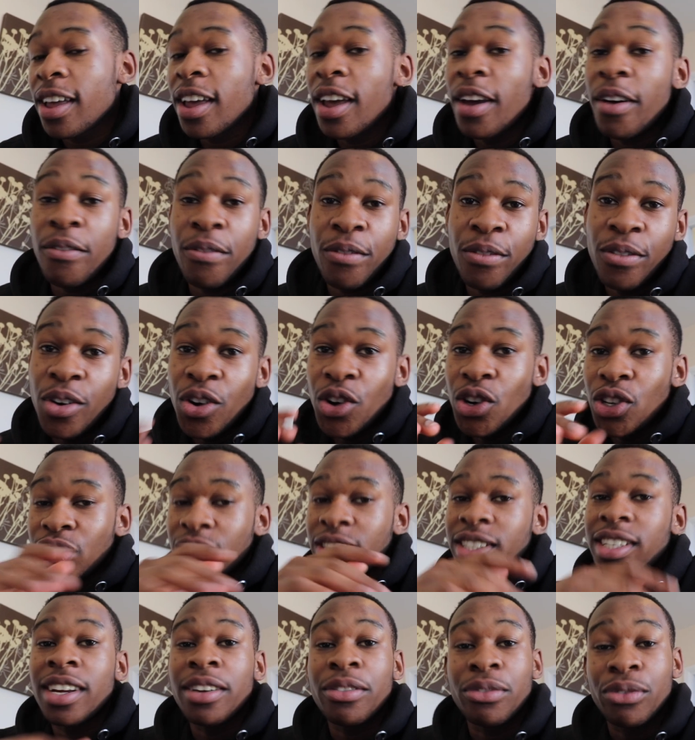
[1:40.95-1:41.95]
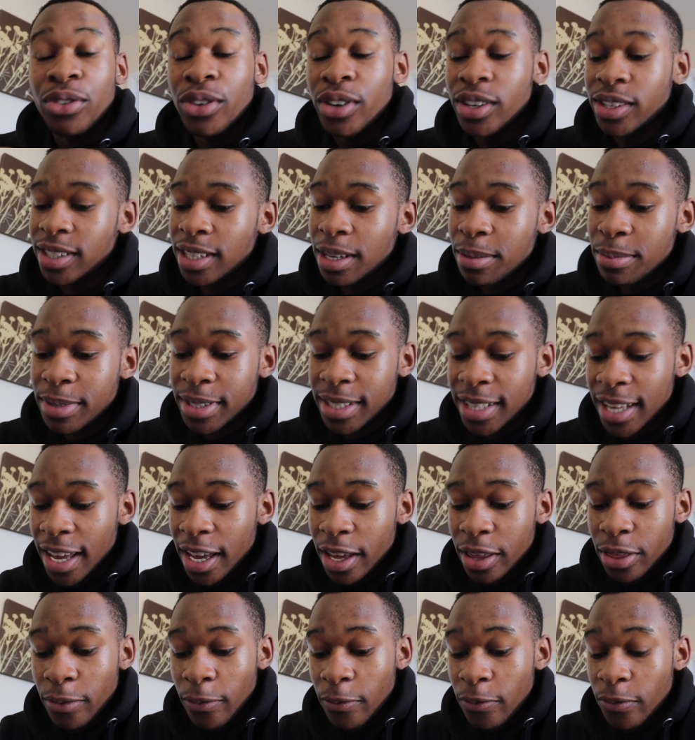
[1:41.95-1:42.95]
At first, let me
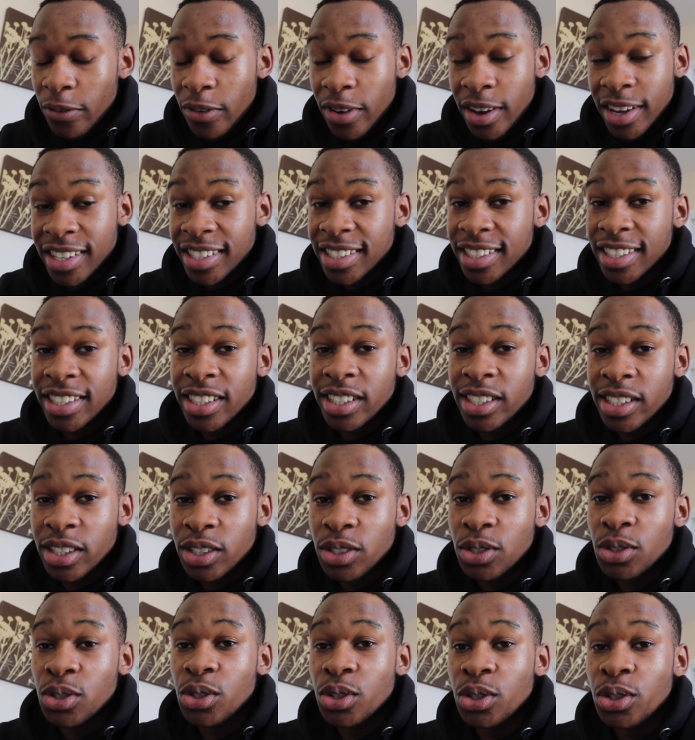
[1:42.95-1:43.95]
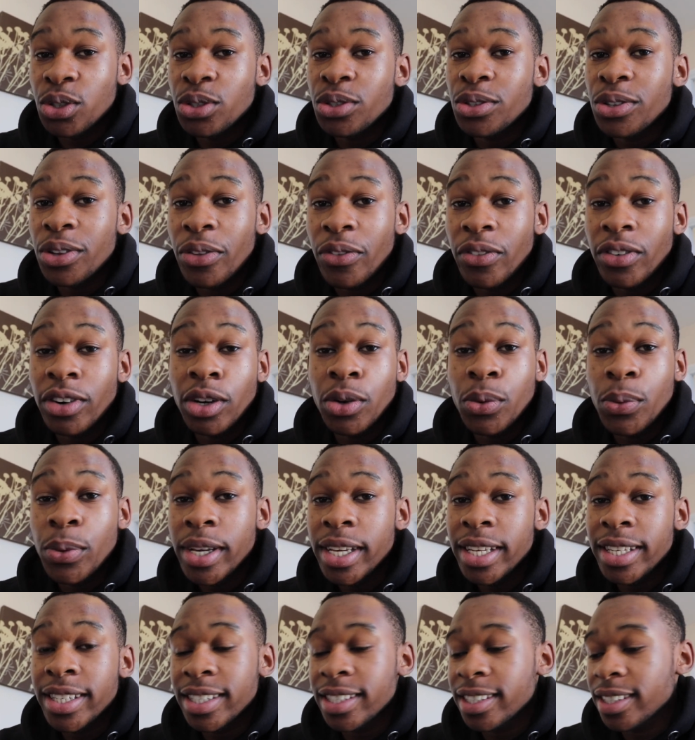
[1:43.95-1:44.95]
say the first 2 to 3
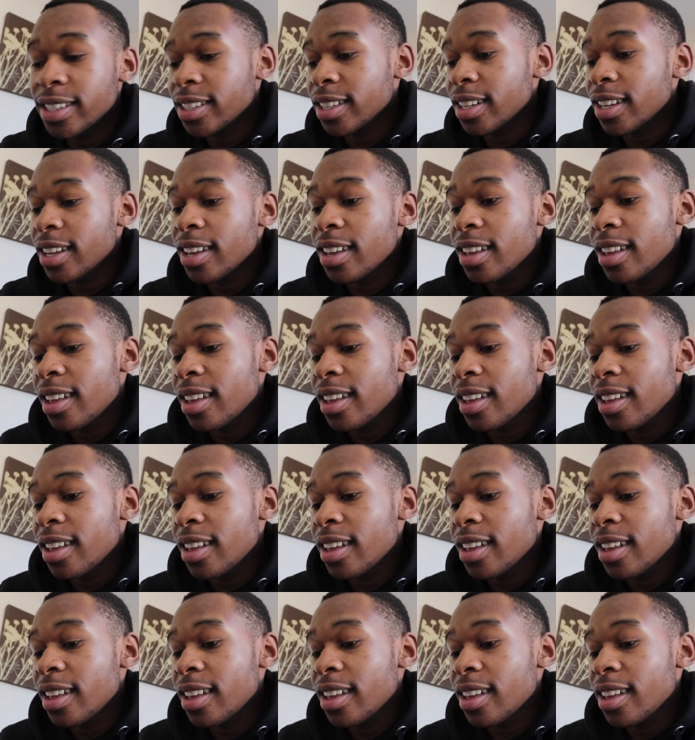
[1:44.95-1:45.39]
weeks,